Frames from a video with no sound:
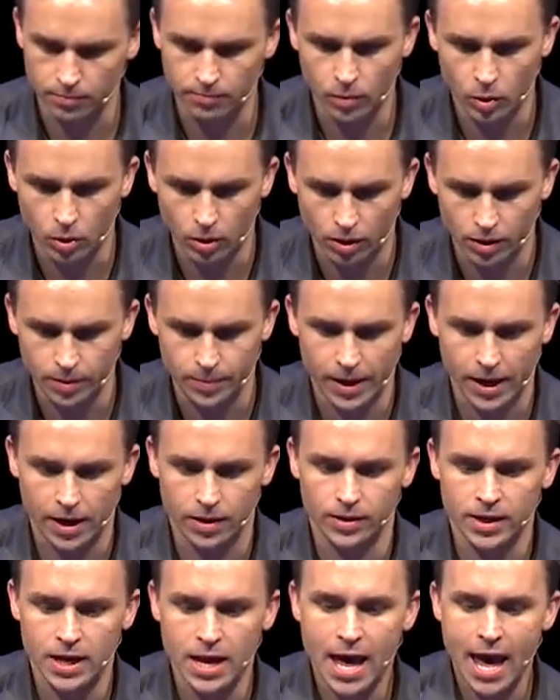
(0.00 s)
more
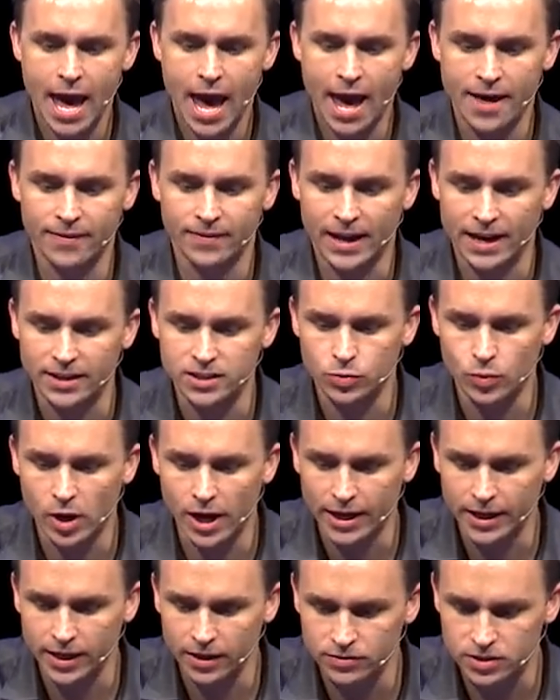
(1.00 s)
about. And that's why
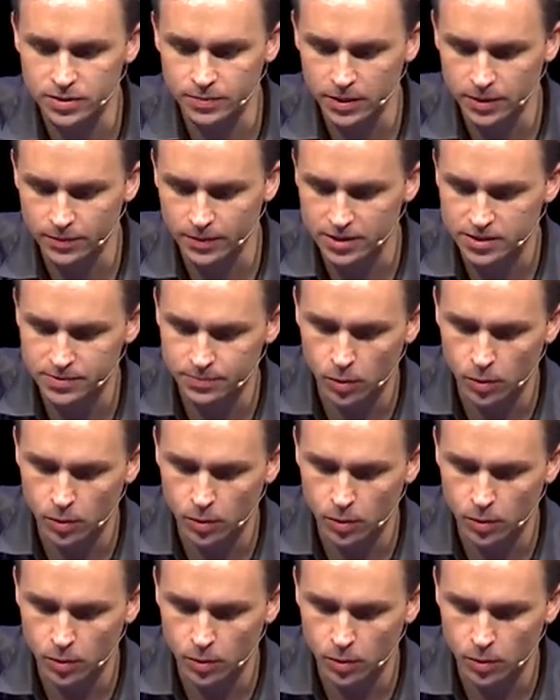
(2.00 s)
it gives me this